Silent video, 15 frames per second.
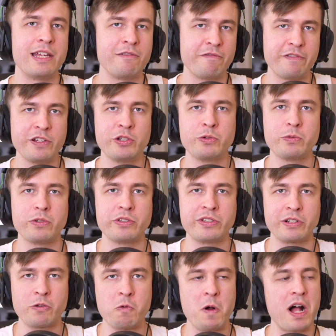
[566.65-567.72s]
in
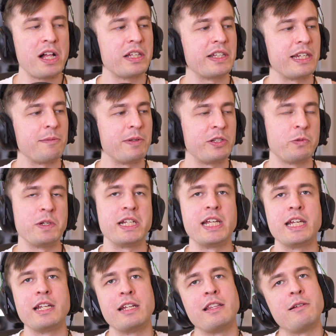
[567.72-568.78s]
visuals and quality
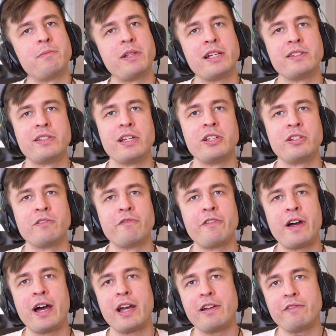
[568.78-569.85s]
between it and the PlayStation
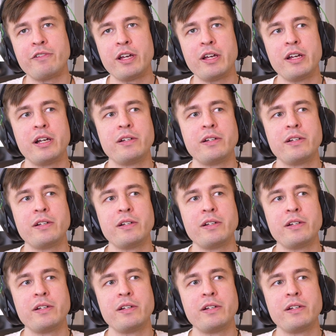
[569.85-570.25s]
5.